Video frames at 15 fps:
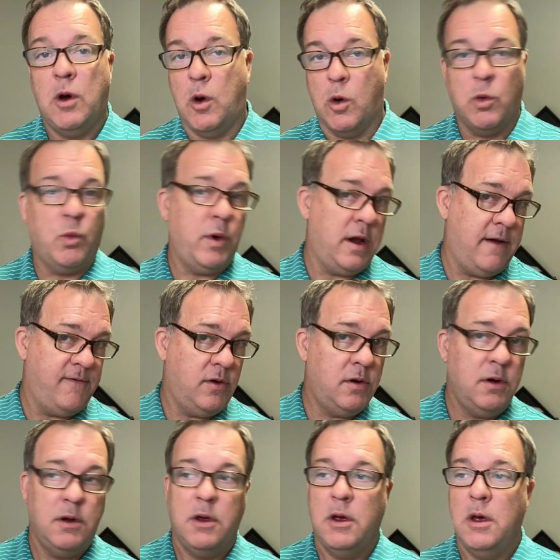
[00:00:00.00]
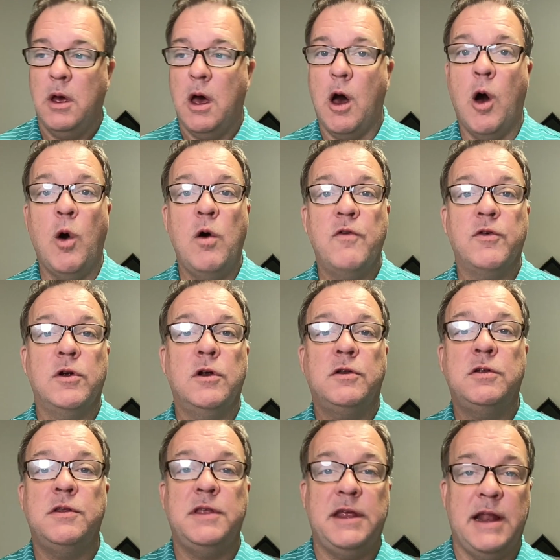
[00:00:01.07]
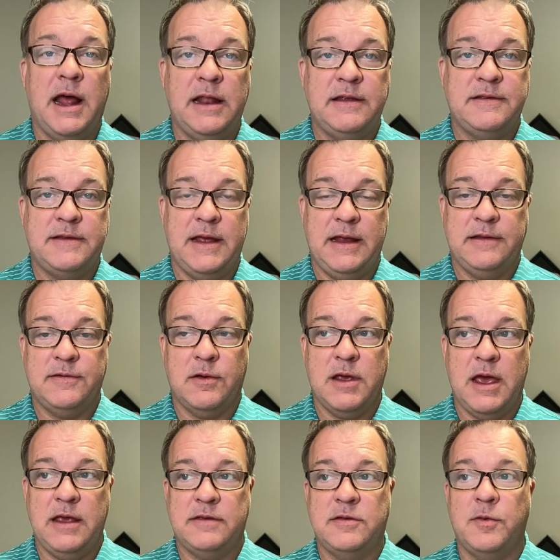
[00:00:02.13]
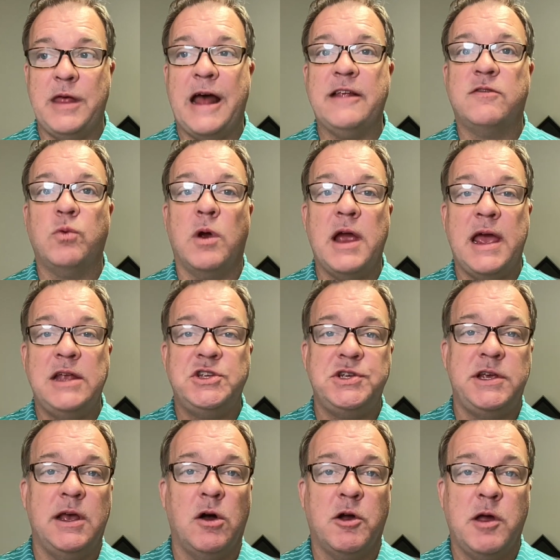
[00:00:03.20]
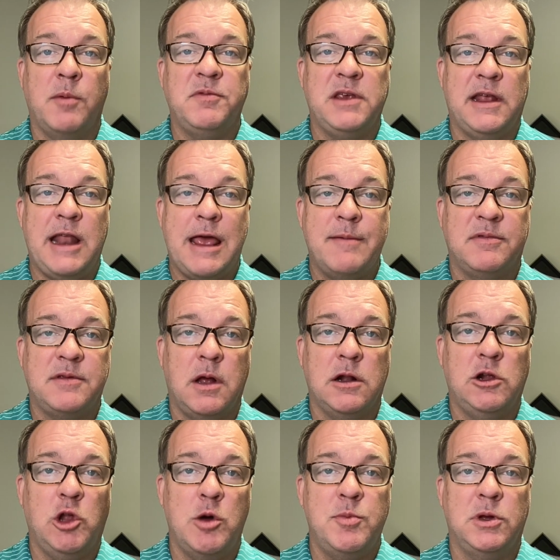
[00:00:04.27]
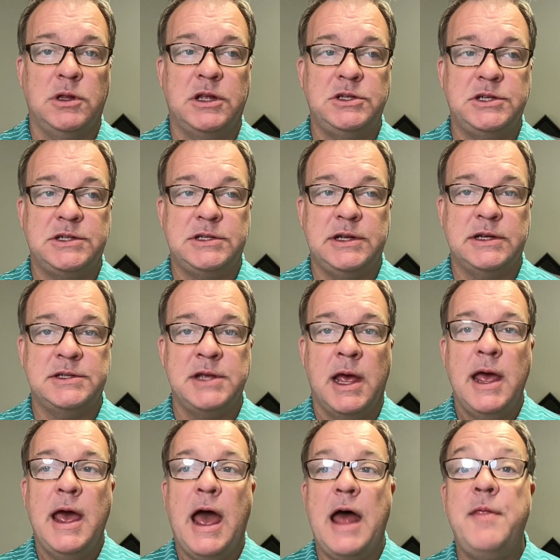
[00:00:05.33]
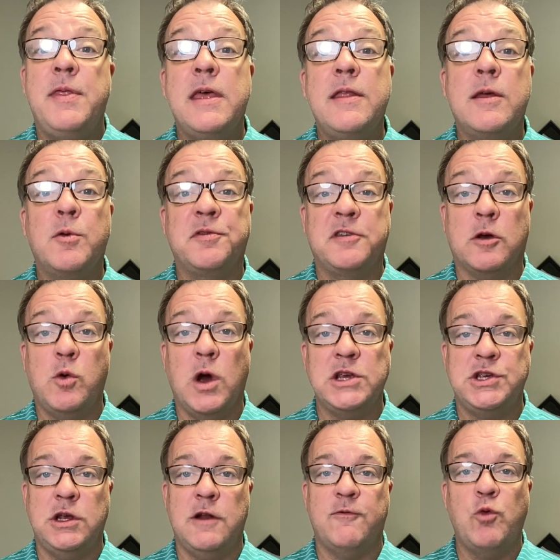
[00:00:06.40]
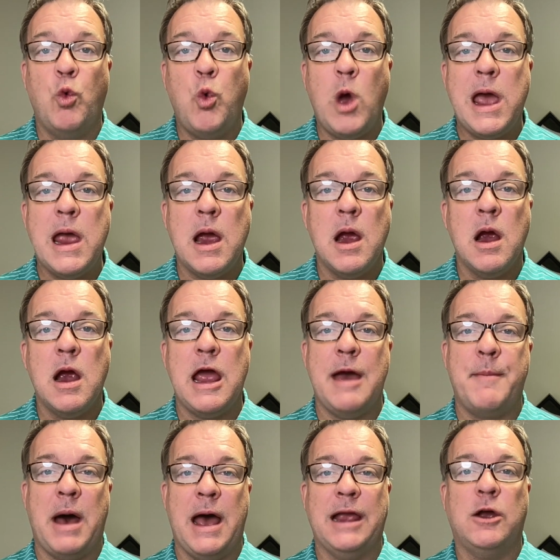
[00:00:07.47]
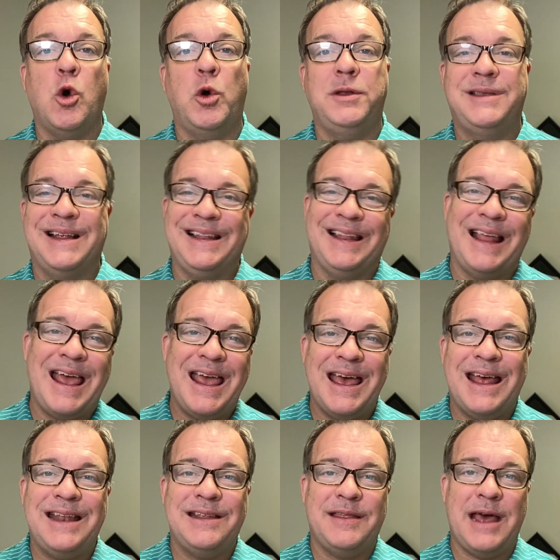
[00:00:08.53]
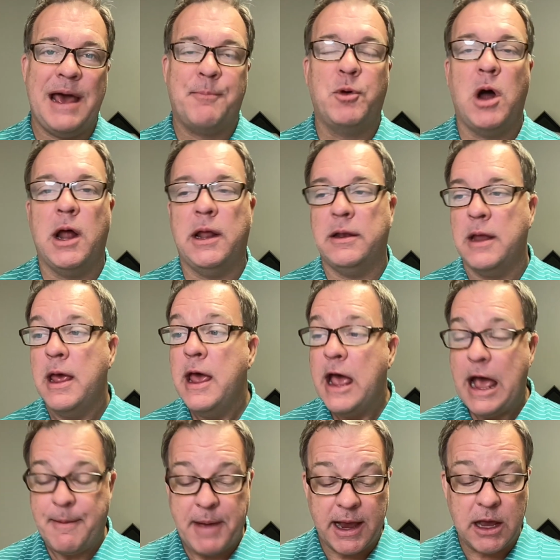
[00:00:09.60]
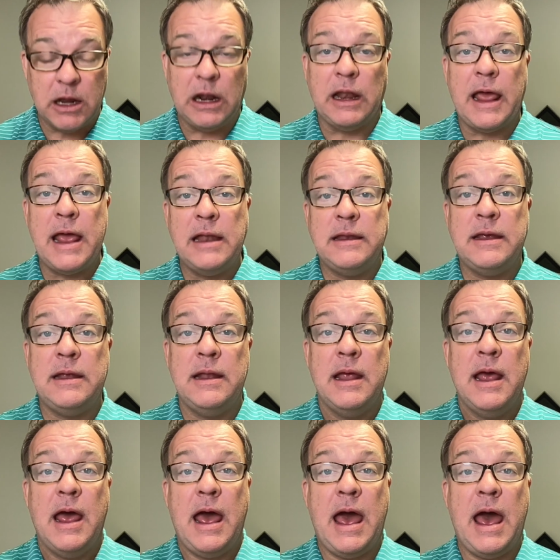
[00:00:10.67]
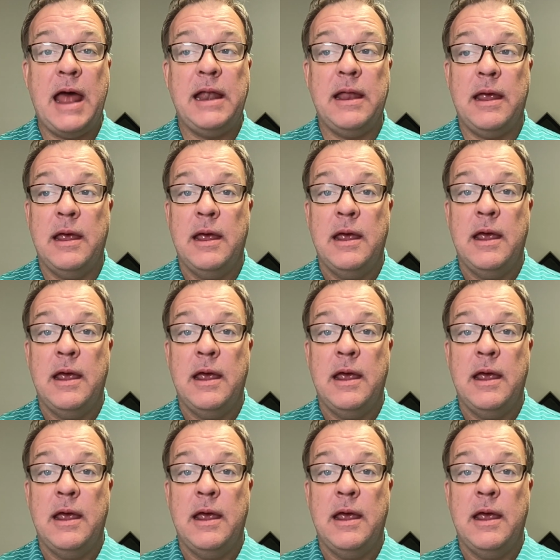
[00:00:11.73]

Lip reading: or wherever over to the United States. Okay, so that's where AGL comes in, Amazon Global Logistics. And then there was the question of where am I going to land that product? Am I going to land it at